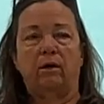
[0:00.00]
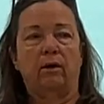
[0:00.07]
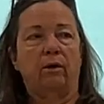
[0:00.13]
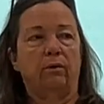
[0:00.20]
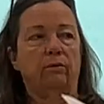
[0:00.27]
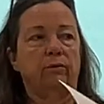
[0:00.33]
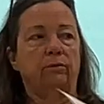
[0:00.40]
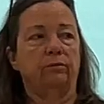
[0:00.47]

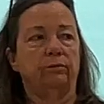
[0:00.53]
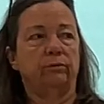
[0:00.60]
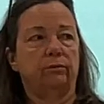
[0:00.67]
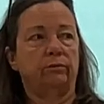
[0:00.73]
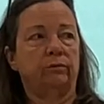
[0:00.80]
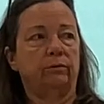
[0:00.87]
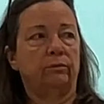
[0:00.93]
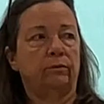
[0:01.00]

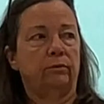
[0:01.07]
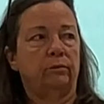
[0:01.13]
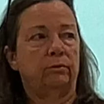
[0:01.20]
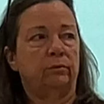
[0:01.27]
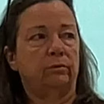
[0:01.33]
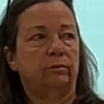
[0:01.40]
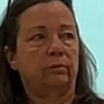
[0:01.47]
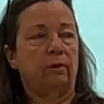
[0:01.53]

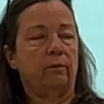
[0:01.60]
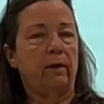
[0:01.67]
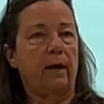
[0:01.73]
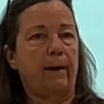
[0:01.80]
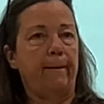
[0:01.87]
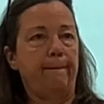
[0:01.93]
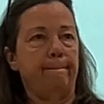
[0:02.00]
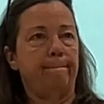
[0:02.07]
O.
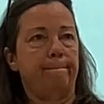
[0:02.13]
Okay?